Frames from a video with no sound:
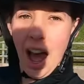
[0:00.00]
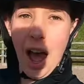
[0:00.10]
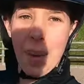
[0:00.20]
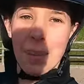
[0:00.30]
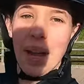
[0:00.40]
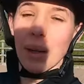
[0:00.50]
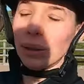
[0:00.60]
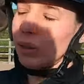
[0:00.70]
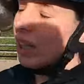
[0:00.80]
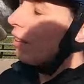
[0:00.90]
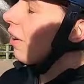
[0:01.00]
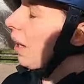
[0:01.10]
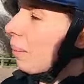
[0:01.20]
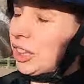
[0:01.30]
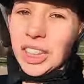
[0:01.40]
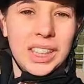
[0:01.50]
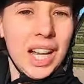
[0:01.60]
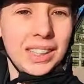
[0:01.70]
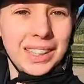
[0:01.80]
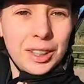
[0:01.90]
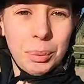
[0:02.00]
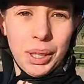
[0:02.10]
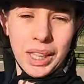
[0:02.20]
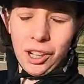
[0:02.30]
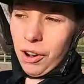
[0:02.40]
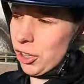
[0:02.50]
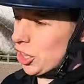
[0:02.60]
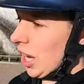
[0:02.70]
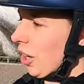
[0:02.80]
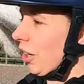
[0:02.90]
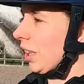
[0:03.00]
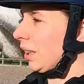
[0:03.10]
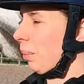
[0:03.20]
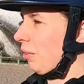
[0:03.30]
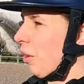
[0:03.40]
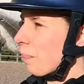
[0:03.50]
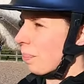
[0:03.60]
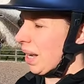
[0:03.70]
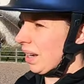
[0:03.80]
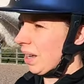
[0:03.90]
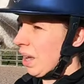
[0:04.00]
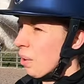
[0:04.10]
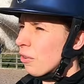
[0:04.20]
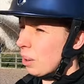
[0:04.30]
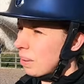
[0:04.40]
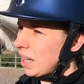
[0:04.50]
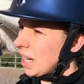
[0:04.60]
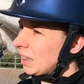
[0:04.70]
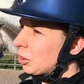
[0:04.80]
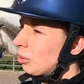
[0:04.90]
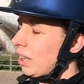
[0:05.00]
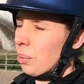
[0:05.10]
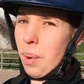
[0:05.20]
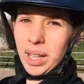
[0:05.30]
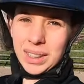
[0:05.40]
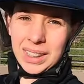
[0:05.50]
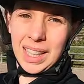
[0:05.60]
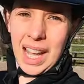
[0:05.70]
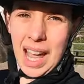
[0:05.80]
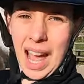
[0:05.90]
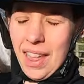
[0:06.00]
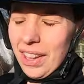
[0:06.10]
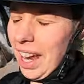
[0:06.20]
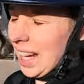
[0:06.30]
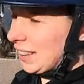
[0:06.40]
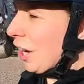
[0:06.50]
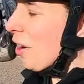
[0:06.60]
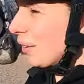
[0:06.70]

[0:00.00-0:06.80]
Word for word: Um, it was really funny when she started spooking at her own shadow because we've not been, we've only been in an indoor arena once and the lights,